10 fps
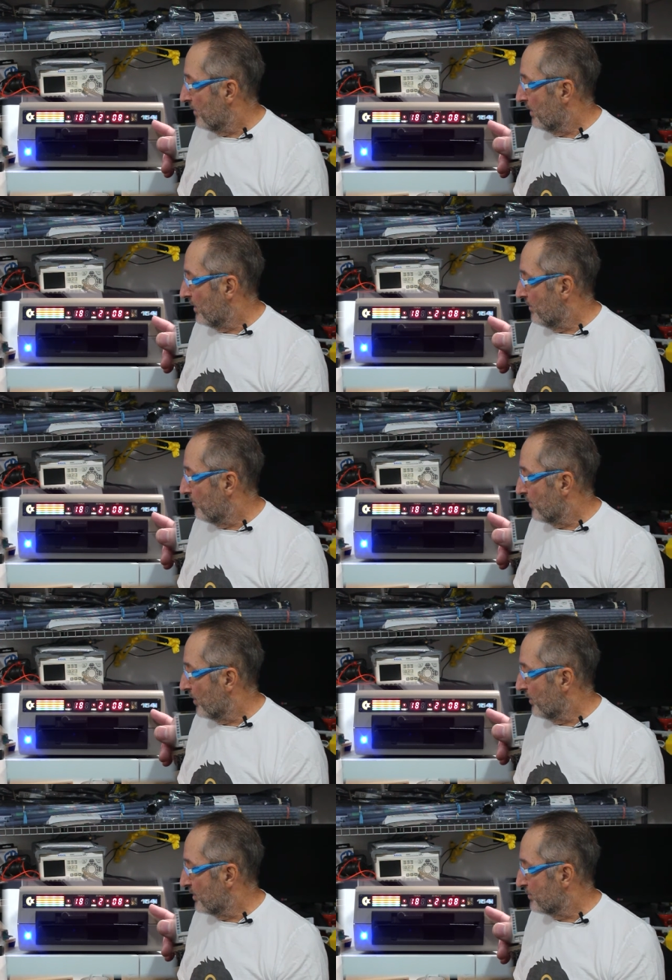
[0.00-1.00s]

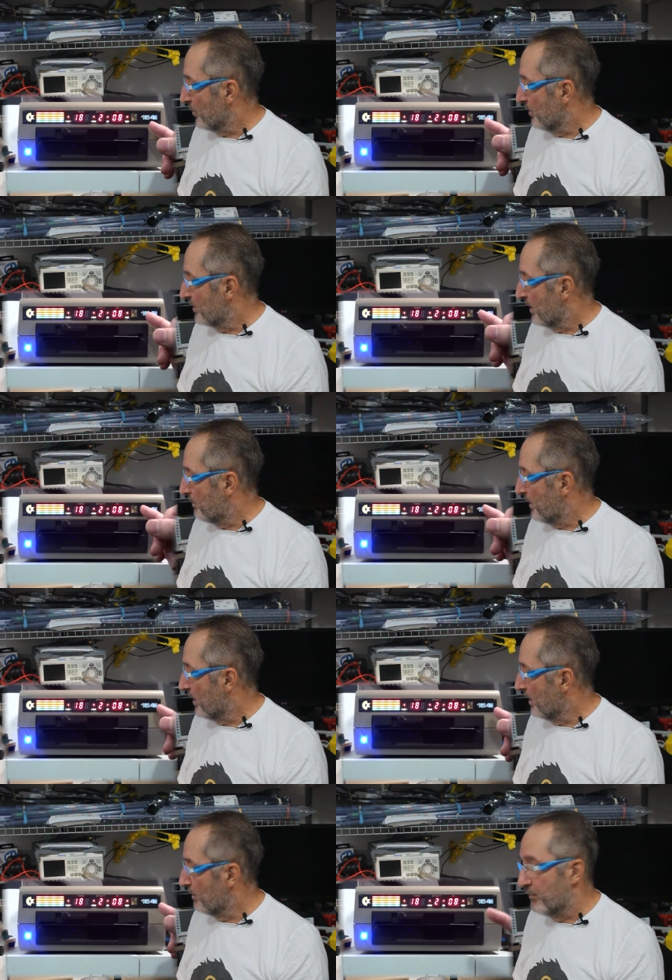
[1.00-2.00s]
on this prototype
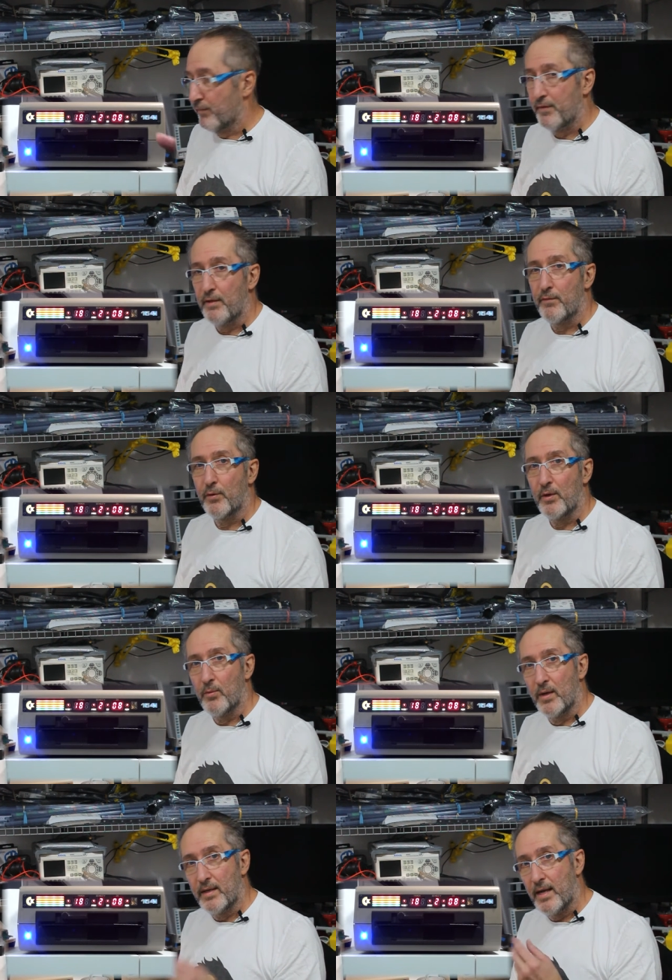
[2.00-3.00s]
behind the
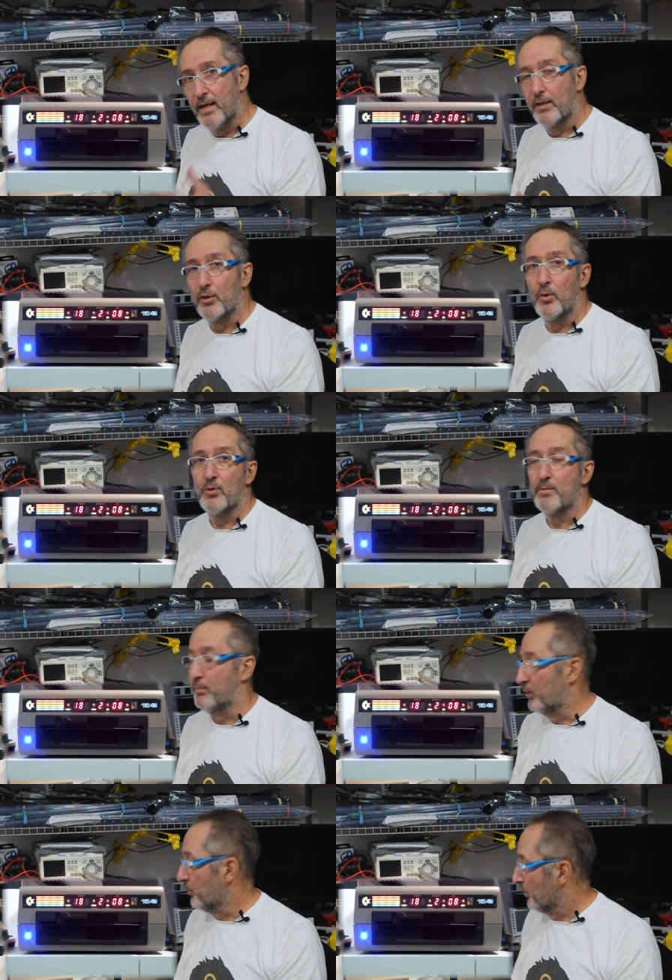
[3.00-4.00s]
1541, and it glows
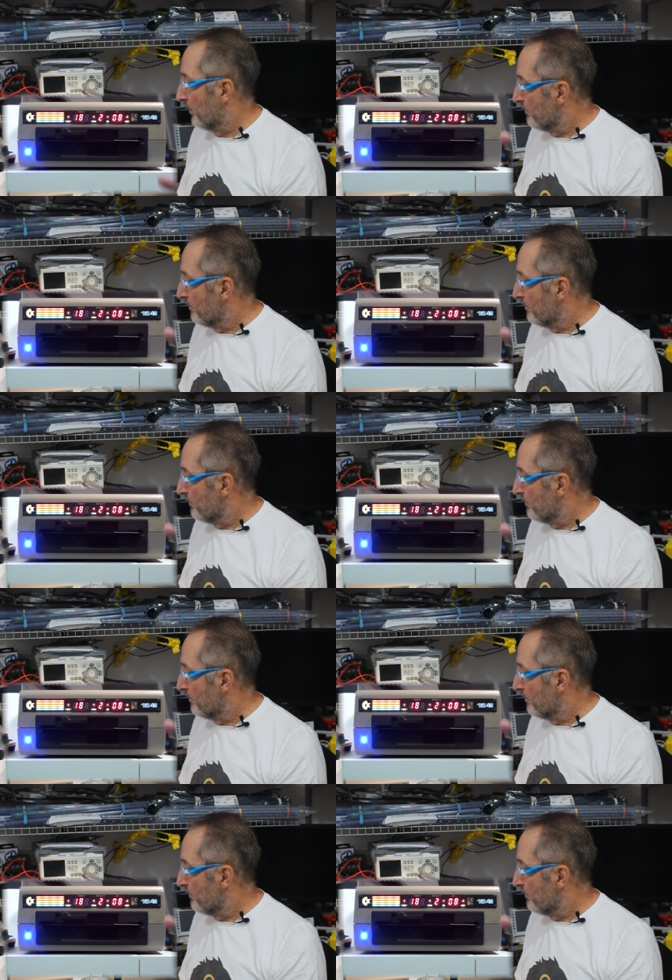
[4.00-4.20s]
blue